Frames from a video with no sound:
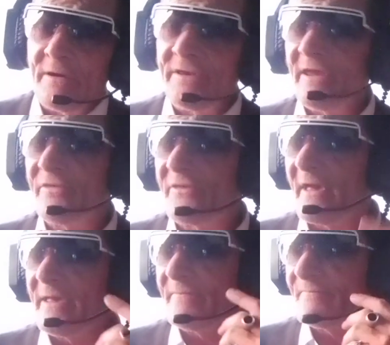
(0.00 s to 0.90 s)
I dare
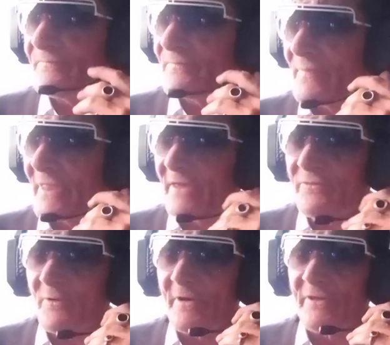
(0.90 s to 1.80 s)
say
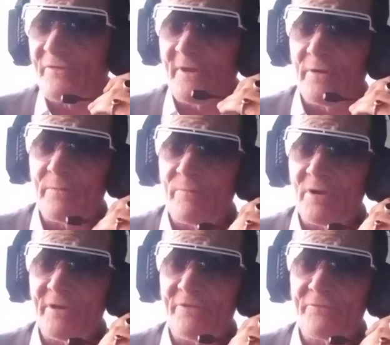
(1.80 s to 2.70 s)
that's why there's no
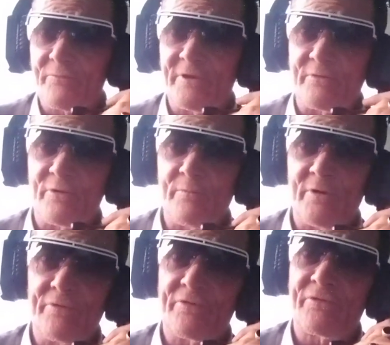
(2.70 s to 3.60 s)
police
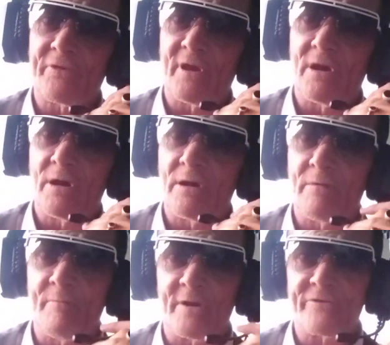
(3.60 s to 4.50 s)
recruitments
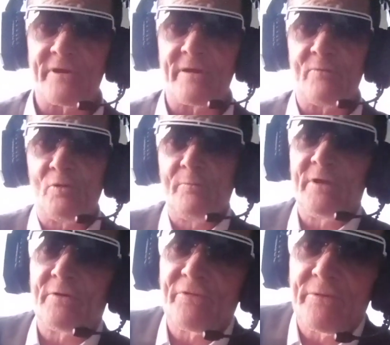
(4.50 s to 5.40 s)
much anymore,
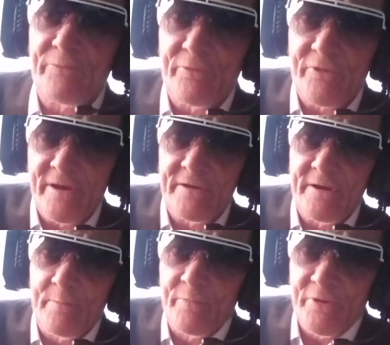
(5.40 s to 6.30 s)
because if you've
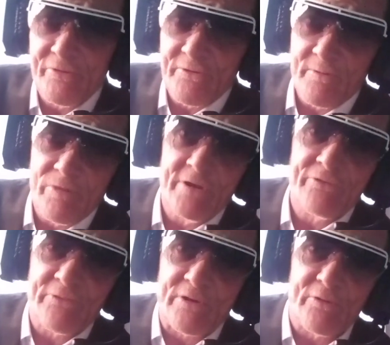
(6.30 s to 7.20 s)
seen the numbers of the
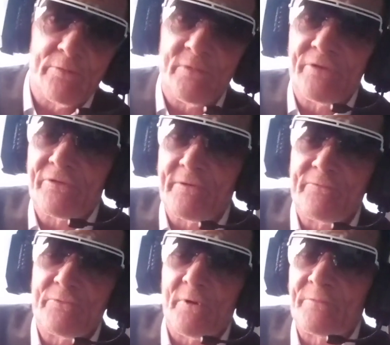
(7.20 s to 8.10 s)
police recruitments
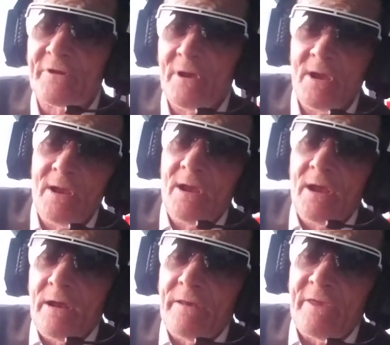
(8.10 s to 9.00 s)
have dropped,
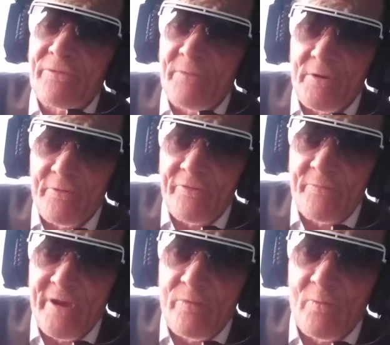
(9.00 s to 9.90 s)
and that's
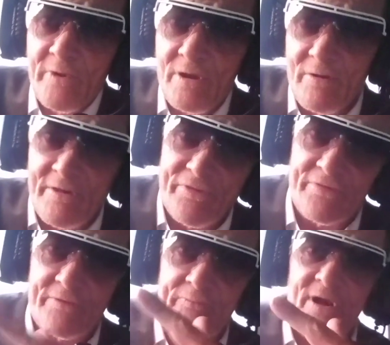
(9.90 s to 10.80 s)
because people
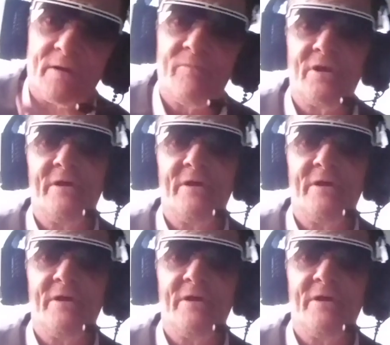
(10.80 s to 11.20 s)
realise that the fucking